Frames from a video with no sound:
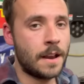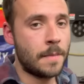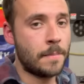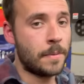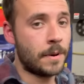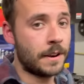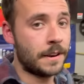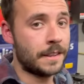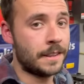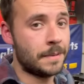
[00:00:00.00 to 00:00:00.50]

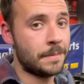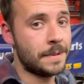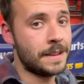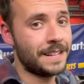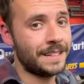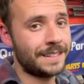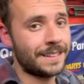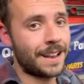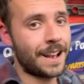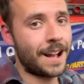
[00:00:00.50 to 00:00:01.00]
But in the
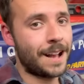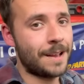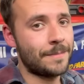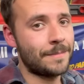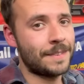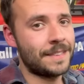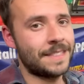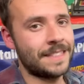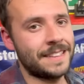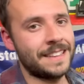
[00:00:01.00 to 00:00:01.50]

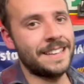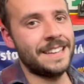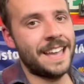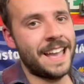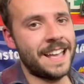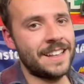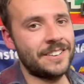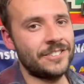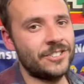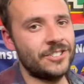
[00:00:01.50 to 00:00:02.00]
meantime, the
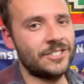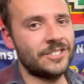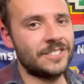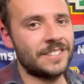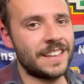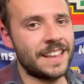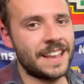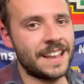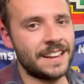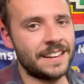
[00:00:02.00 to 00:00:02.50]
engine
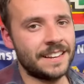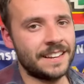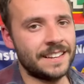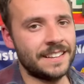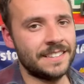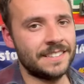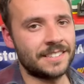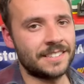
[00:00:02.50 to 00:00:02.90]
stand is